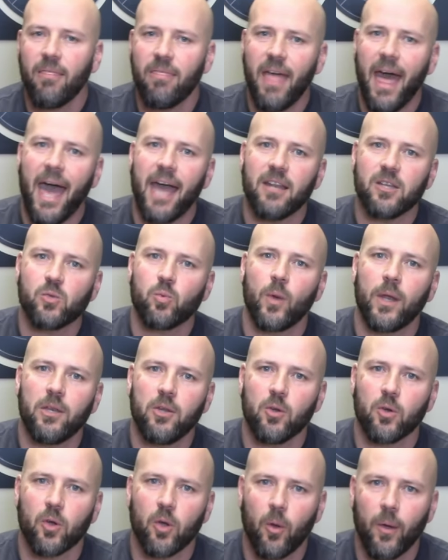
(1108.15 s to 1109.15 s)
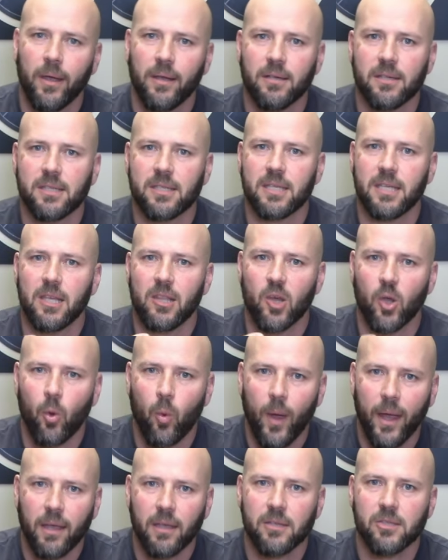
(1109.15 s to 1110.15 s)
That is when you're going to see the
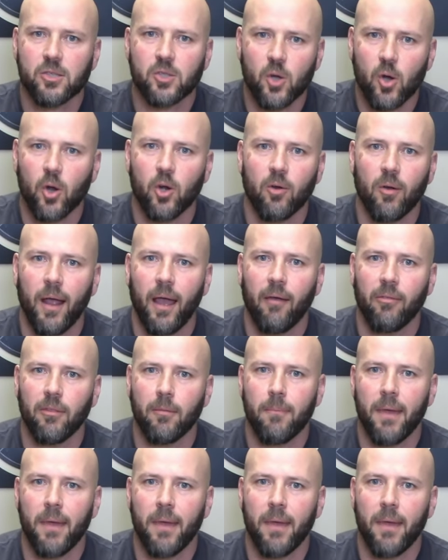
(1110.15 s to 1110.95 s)
quickest turnaround,